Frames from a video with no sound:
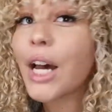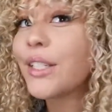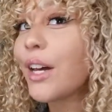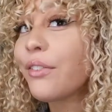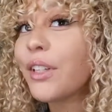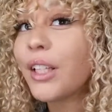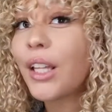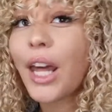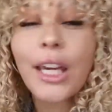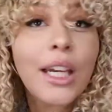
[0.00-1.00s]
I definitely
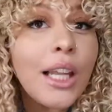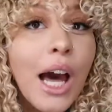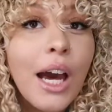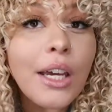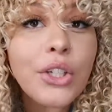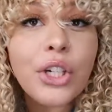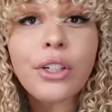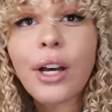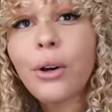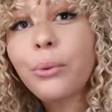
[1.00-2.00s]
like it a lot. It
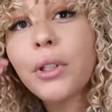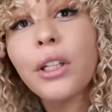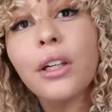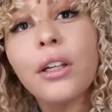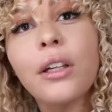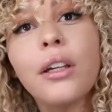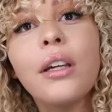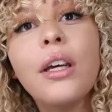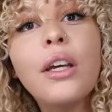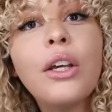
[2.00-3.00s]
turned out really
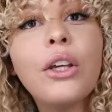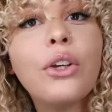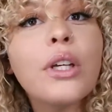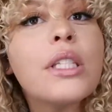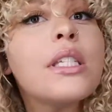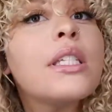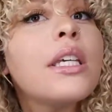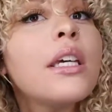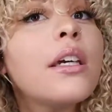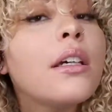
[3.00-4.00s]
good. You can see